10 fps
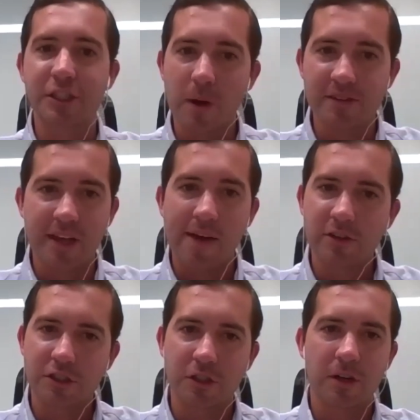two S
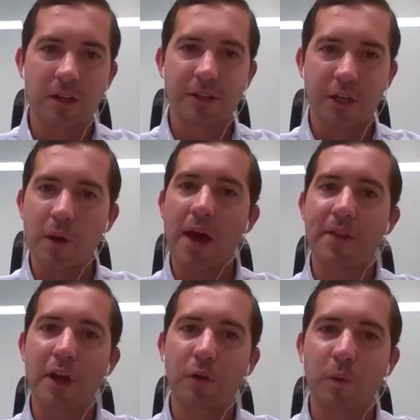scavenger to go down
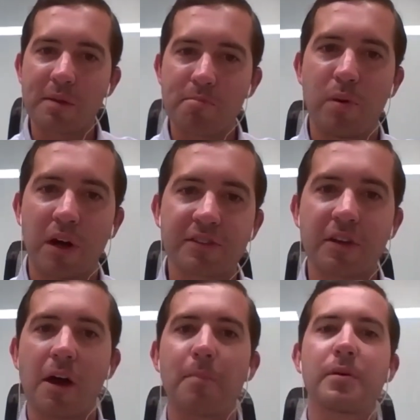there and really bust
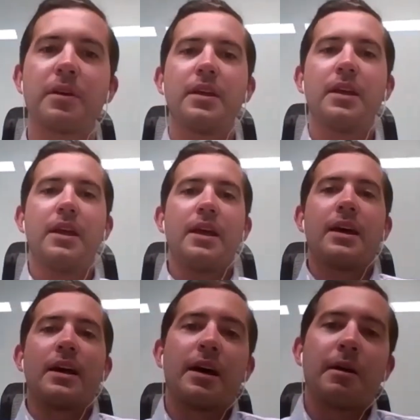up
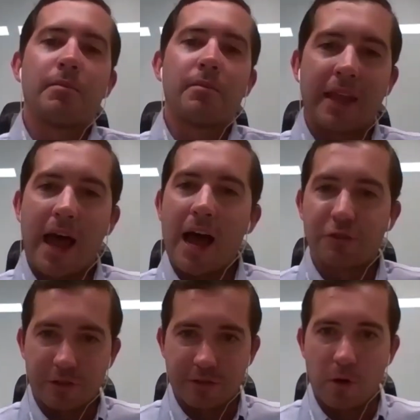uh, that
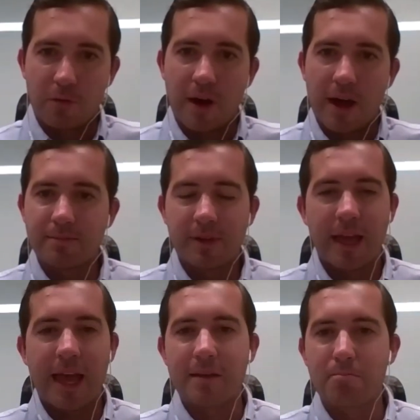hydrogen sulfide.
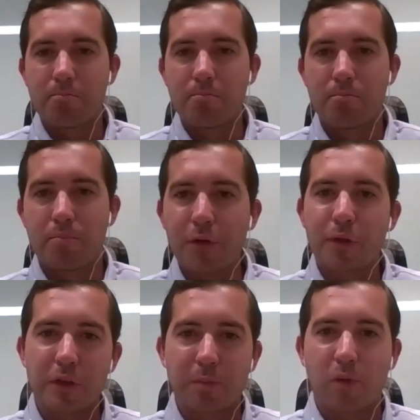And both
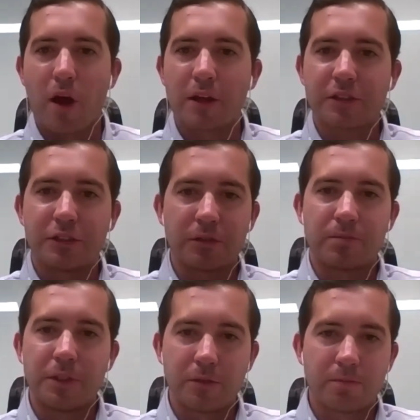of those products
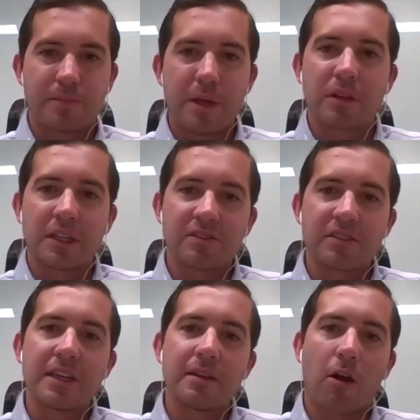you'll, you'll typically
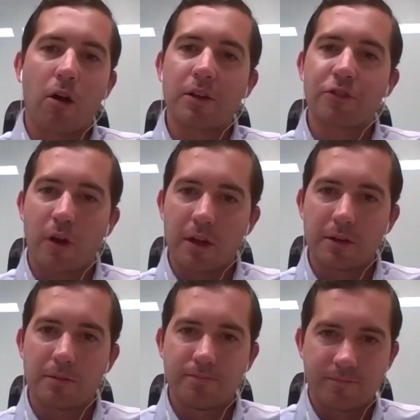see are on a
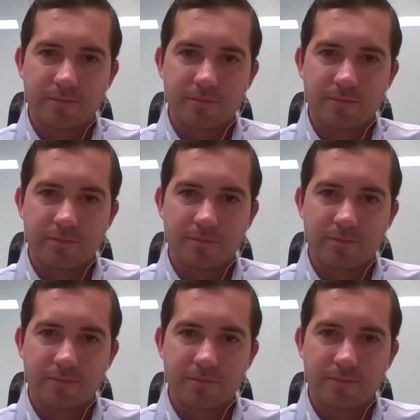trailer,